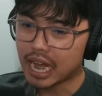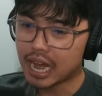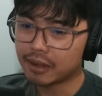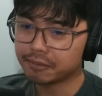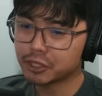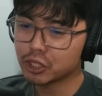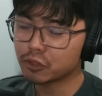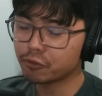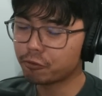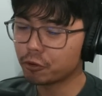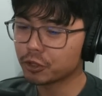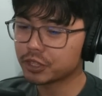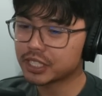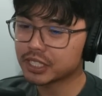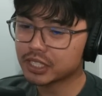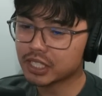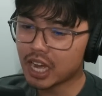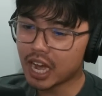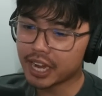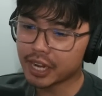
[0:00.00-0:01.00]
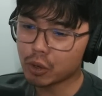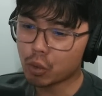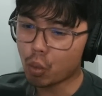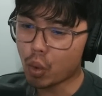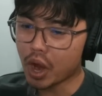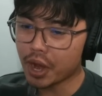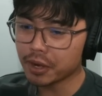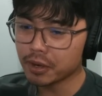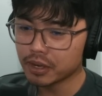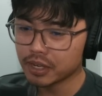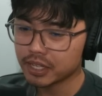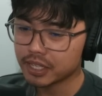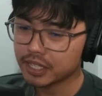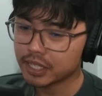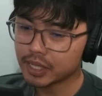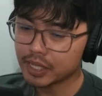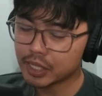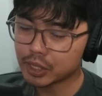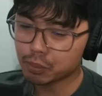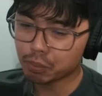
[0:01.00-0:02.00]
just for discarding 1
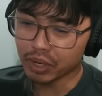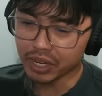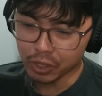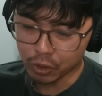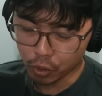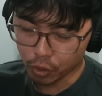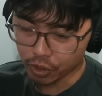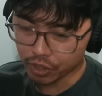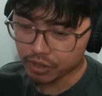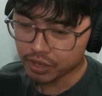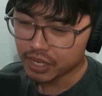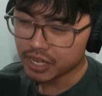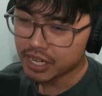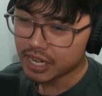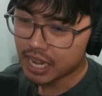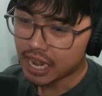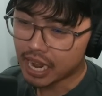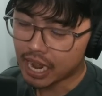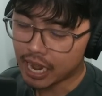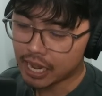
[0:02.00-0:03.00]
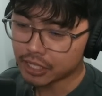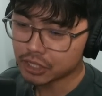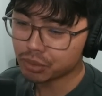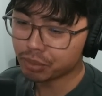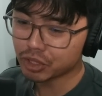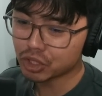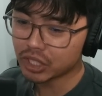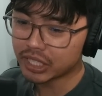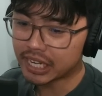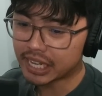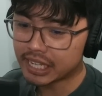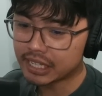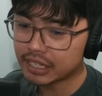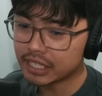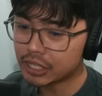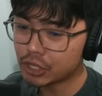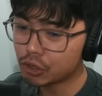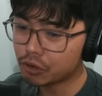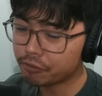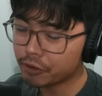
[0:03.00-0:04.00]
is pretty good, especially in
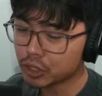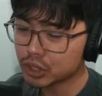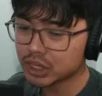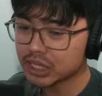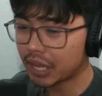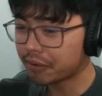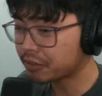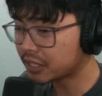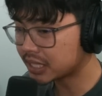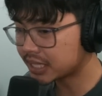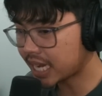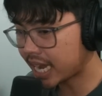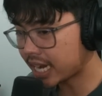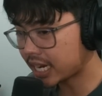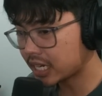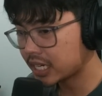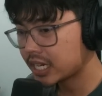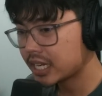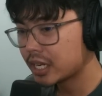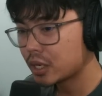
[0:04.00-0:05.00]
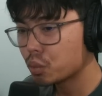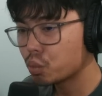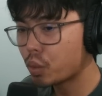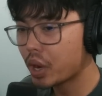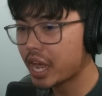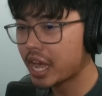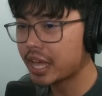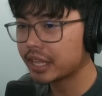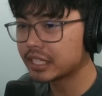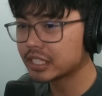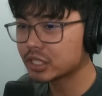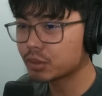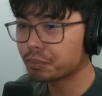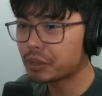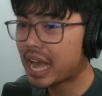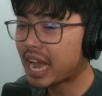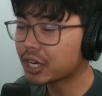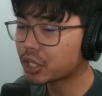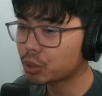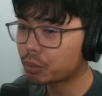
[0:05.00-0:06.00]
the Universe 7 tech, where this
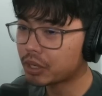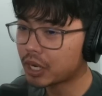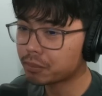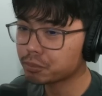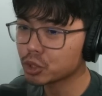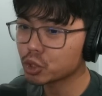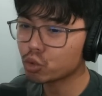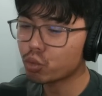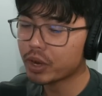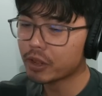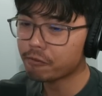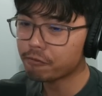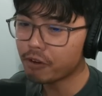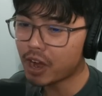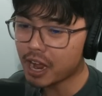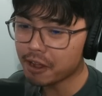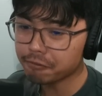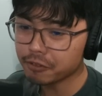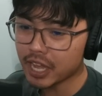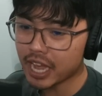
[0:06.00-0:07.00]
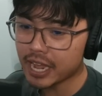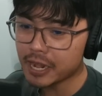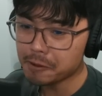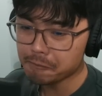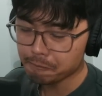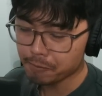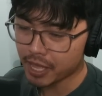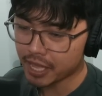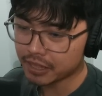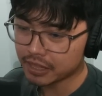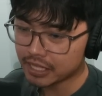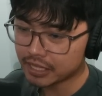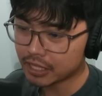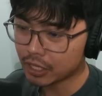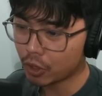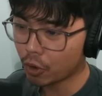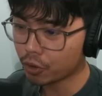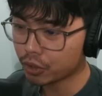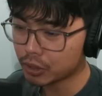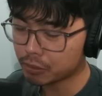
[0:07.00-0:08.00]
actually becomes a 25k, and then the
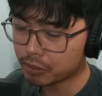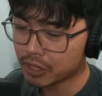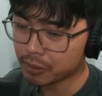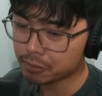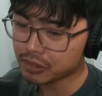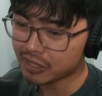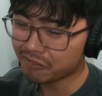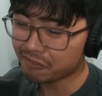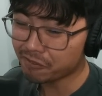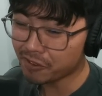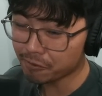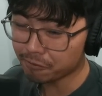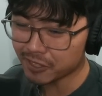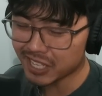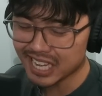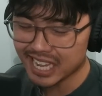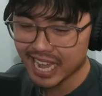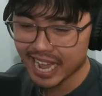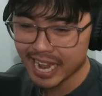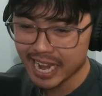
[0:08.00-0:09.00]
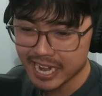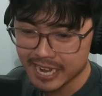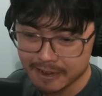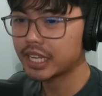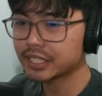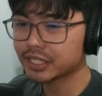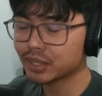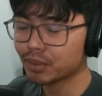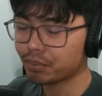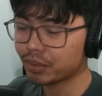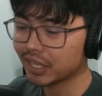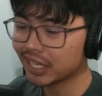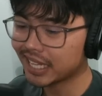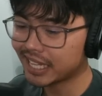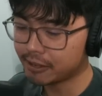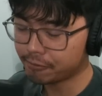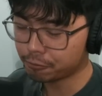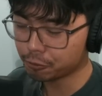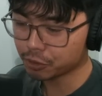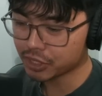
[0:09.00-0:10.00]
Goku becomes a 50k. Get some
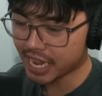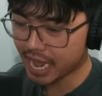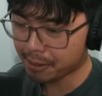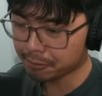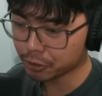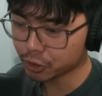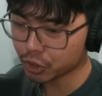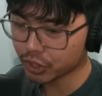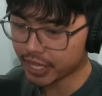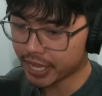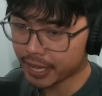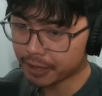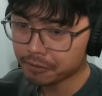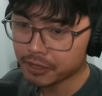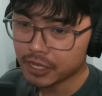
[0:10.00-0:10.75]
lethal damage there